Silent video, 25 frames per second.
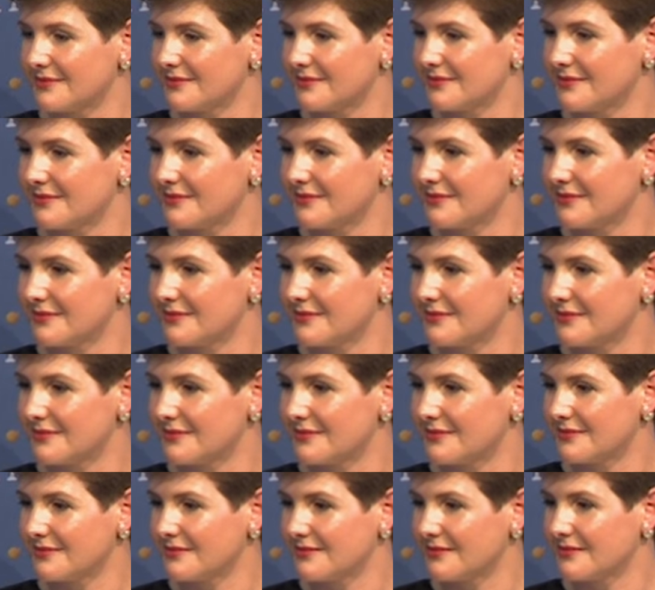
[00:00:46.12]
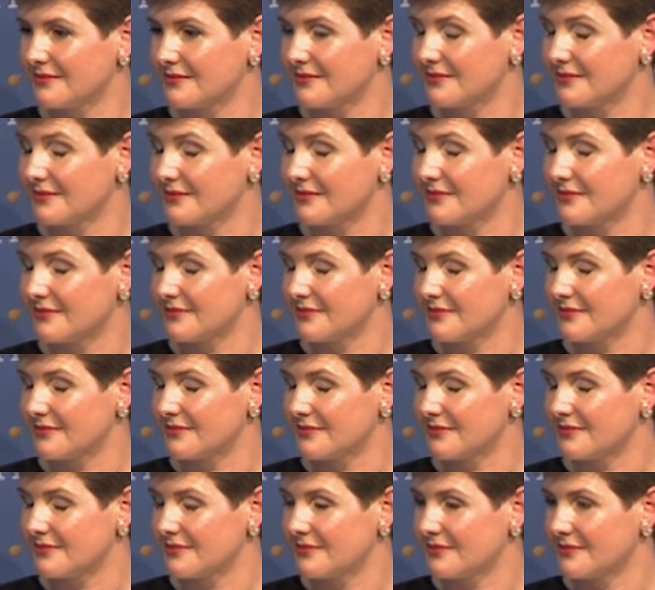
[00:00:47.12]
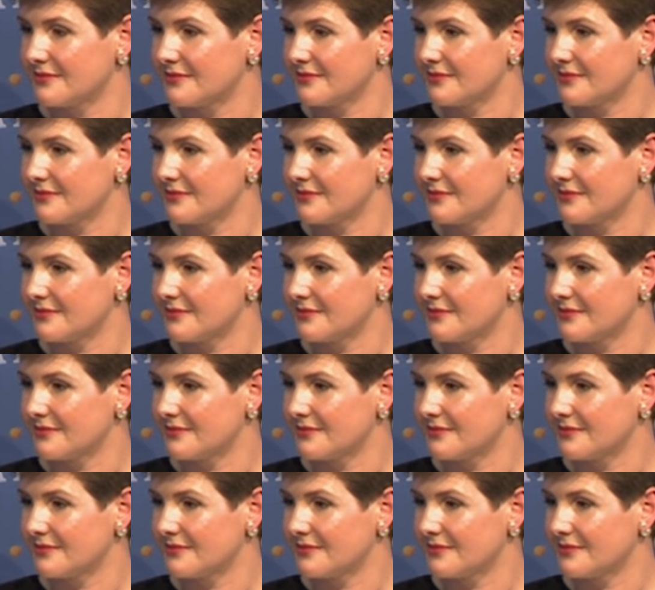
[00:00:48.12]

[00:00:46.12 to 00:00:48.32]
The person shown says nothing.